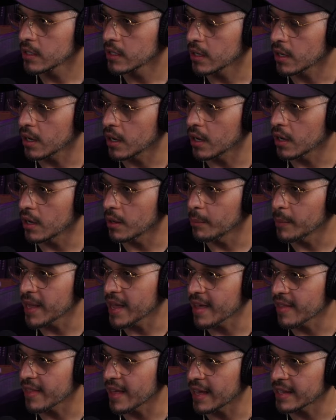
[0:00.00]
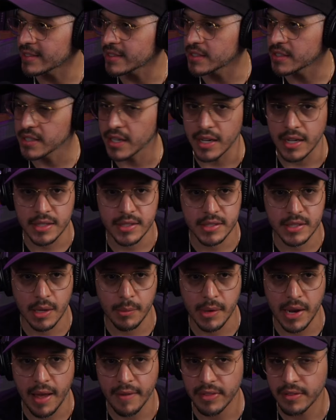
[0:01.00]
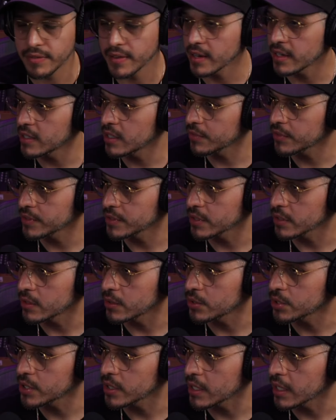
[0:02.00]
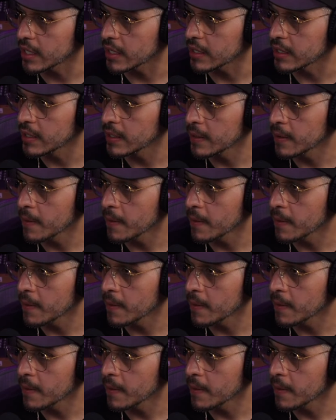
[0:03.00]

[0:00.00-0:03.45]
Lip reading: Oh man, that sucks. I'm going to have to find a different solution then.